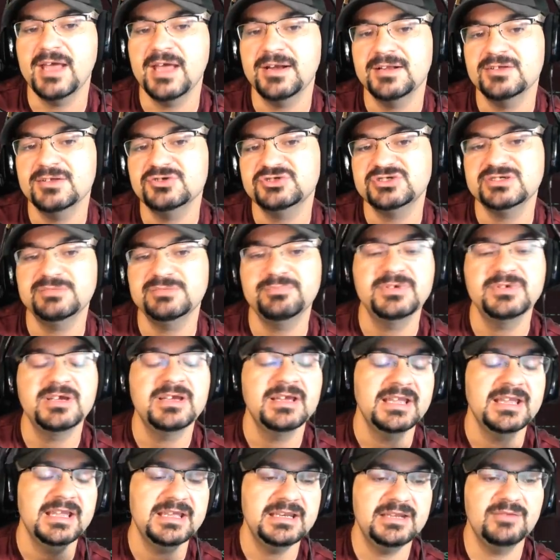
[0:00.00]
you had on the ship,
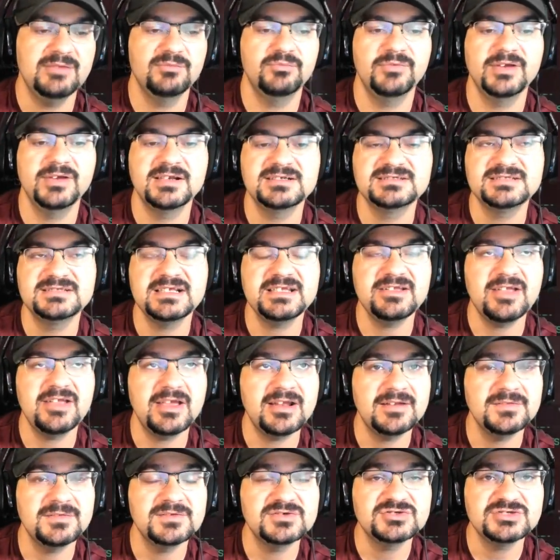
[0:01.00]
any rigs that you
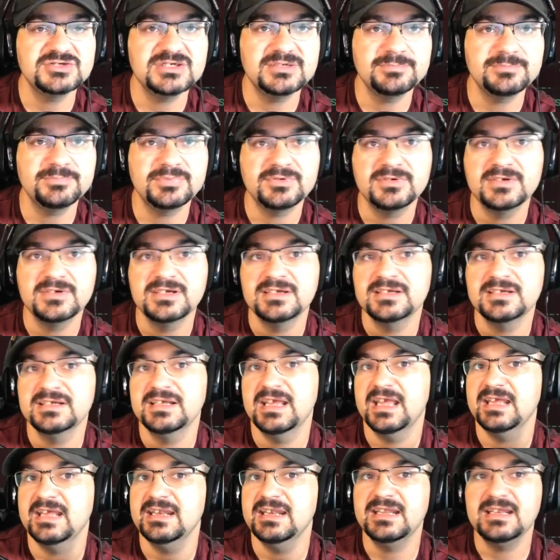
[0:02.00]
had on the ship,
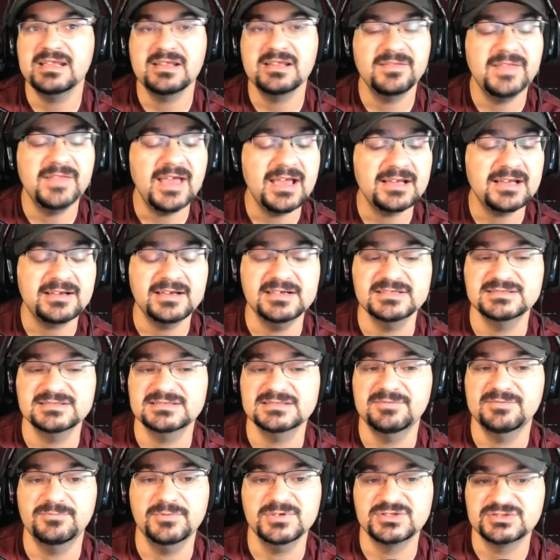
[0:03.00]
and any of that kind of
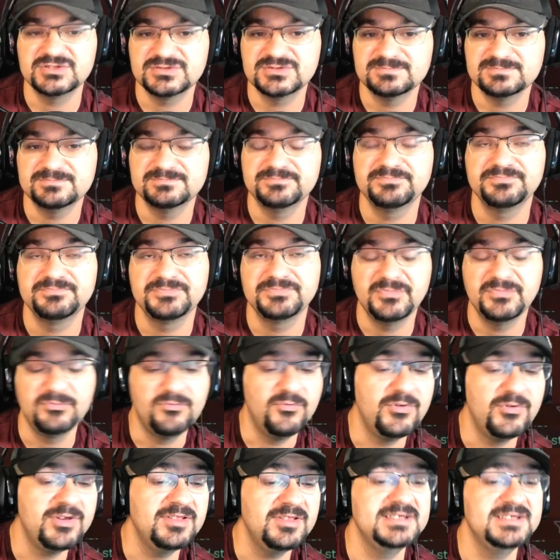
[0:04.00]
stuff, which
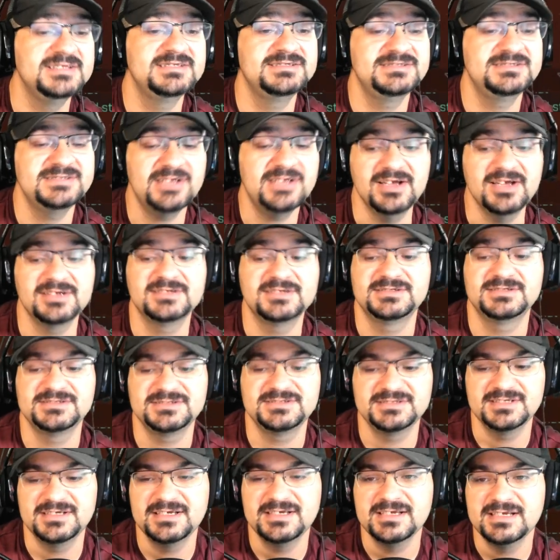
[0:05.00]
really
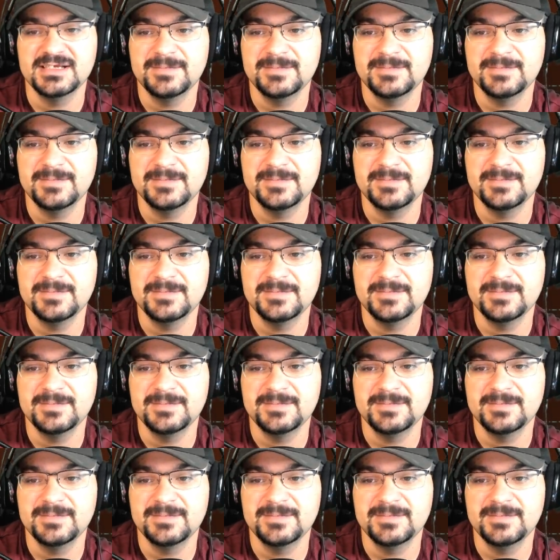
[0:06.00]
sucks.